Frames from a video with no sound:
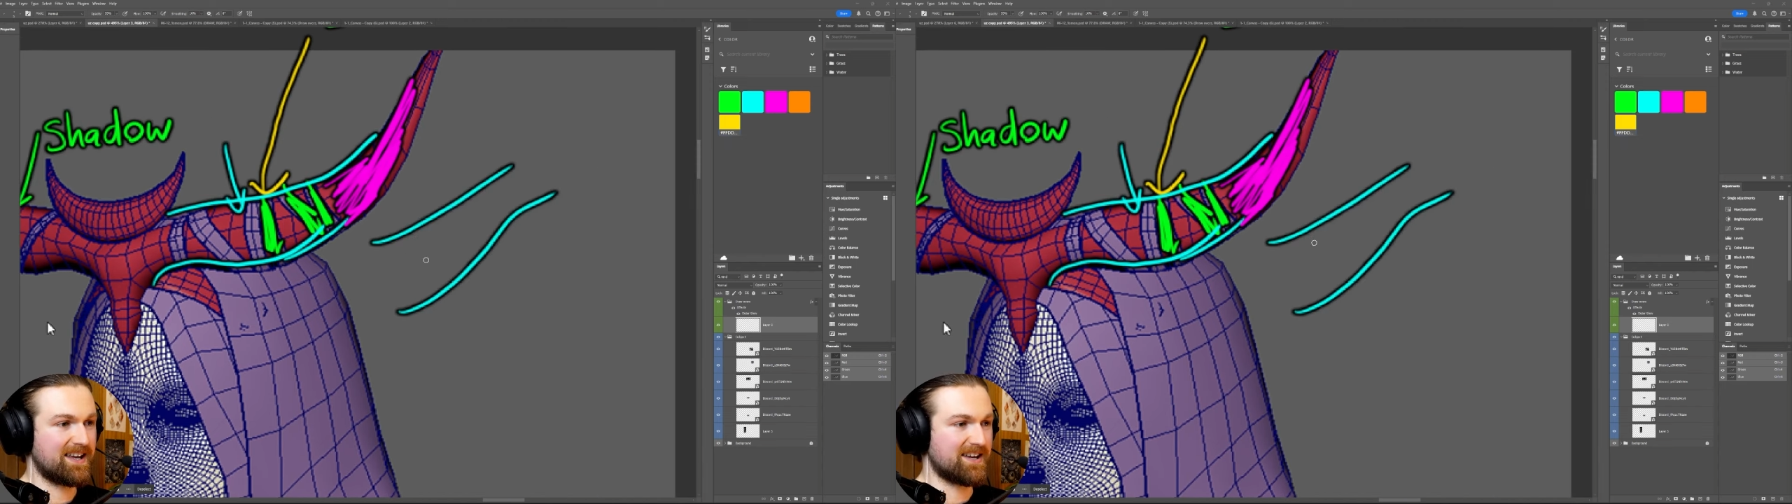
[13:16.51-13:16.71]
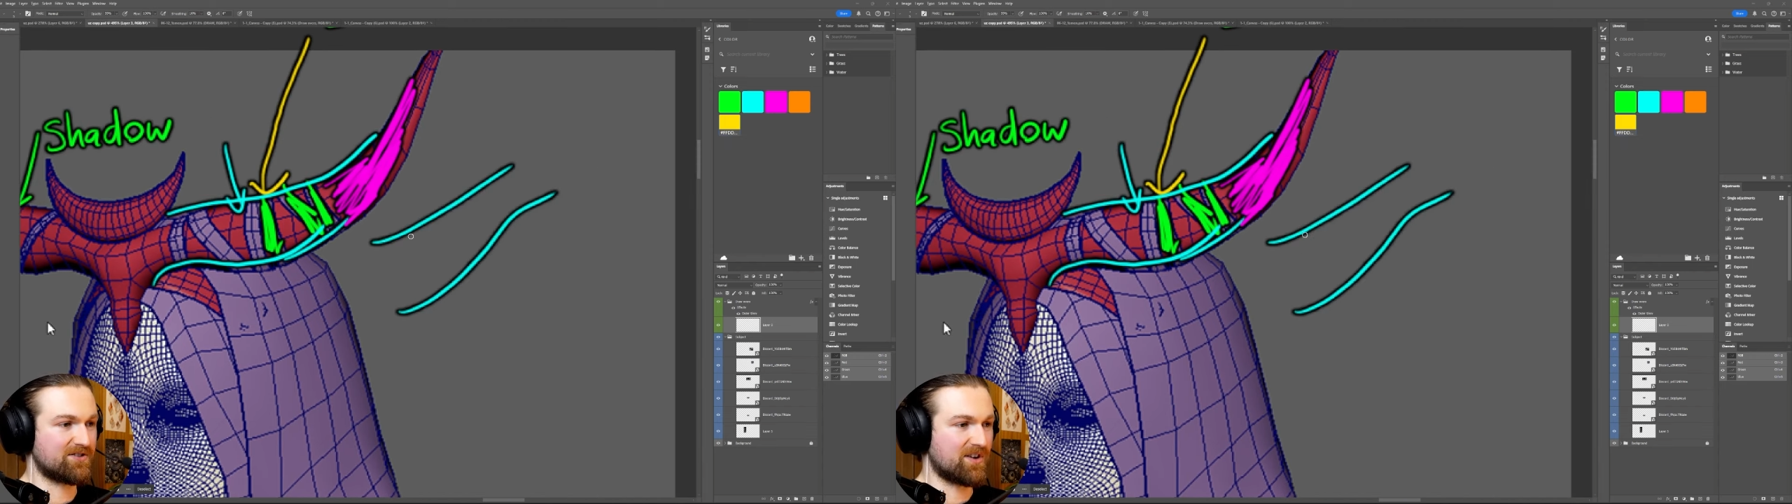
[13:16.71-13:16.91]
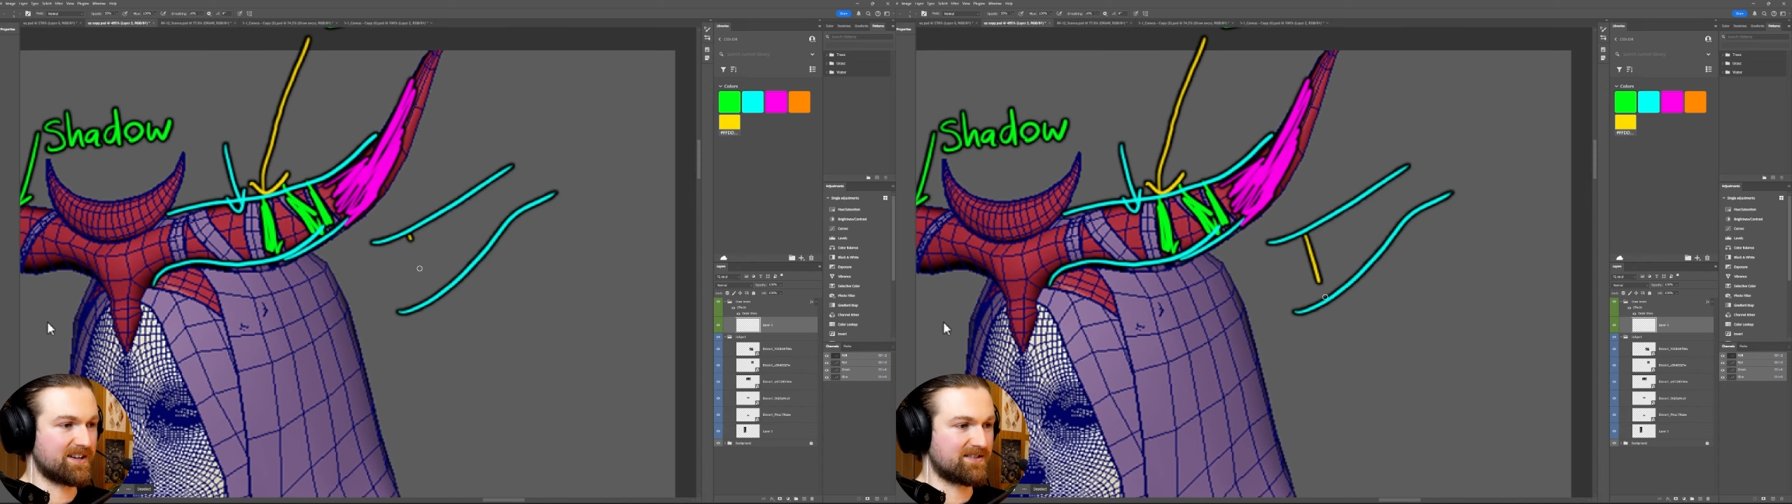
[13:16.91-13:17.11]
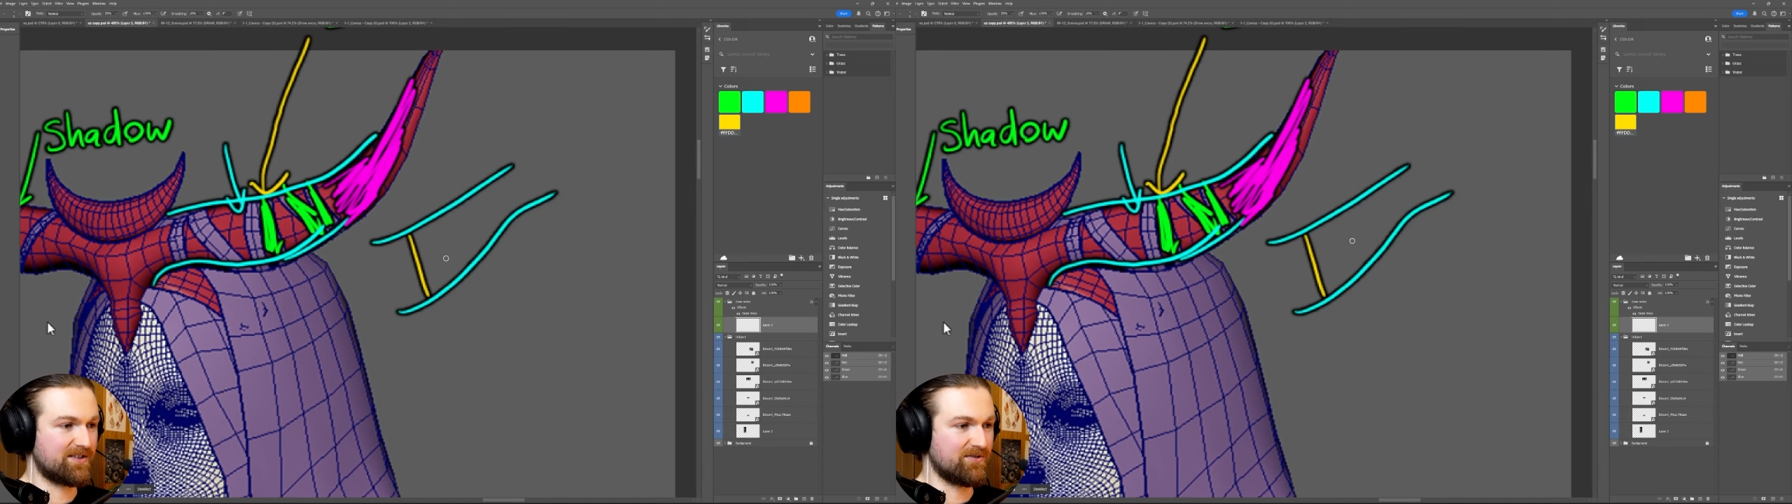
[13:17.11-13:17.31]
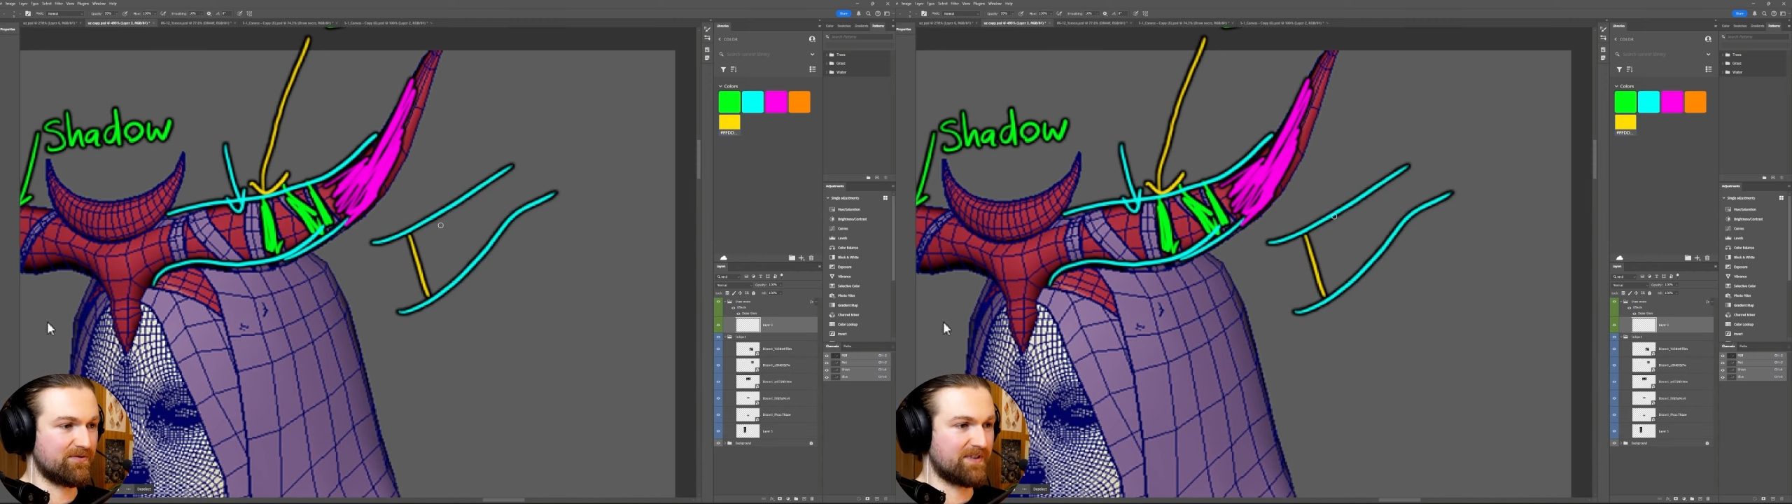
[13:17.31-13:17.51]
in trying
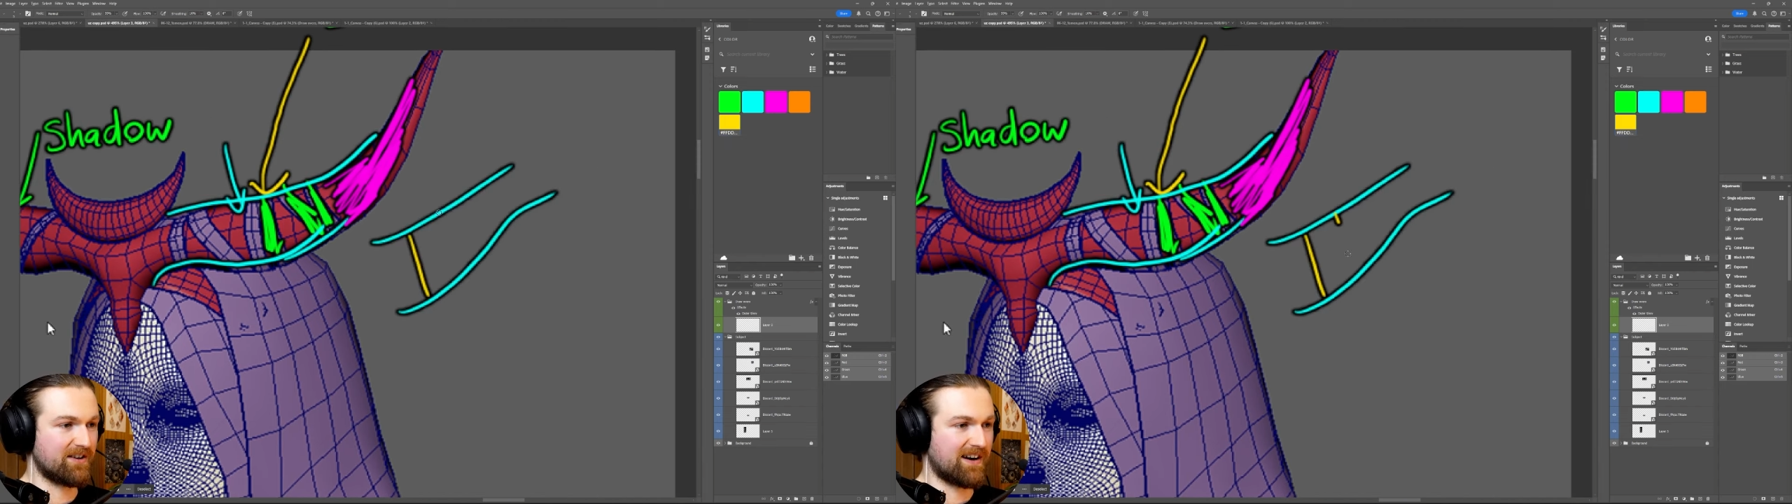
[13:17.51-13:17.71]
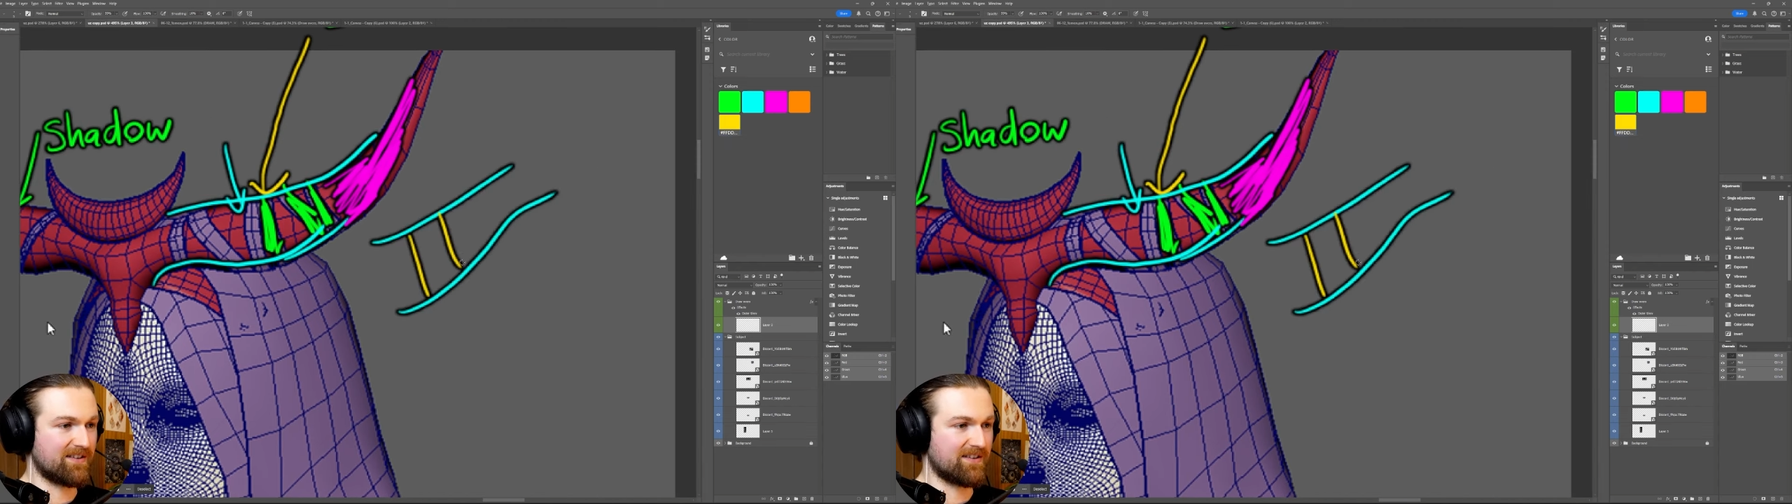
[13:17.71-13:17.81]
to figure